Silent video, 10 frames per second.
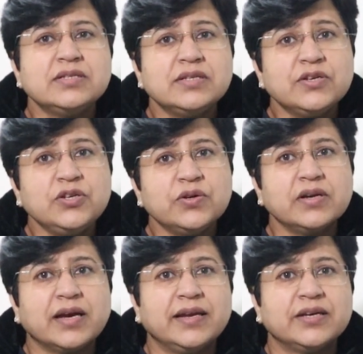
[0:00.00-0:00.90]

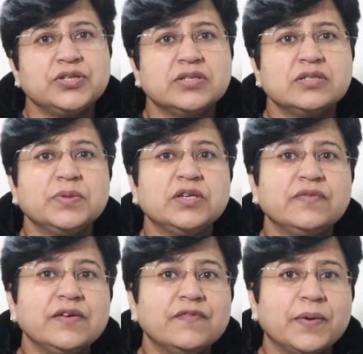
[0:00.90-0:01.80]
secure connections
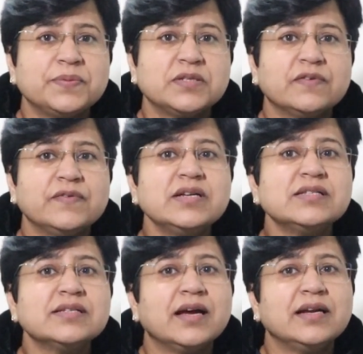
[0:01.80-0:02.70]
between web
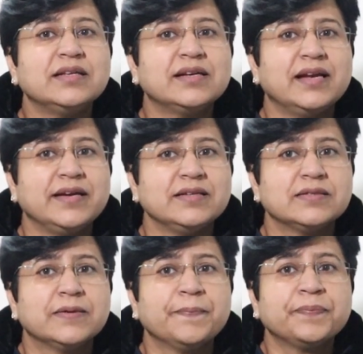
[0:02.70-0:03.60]
servers and the clients.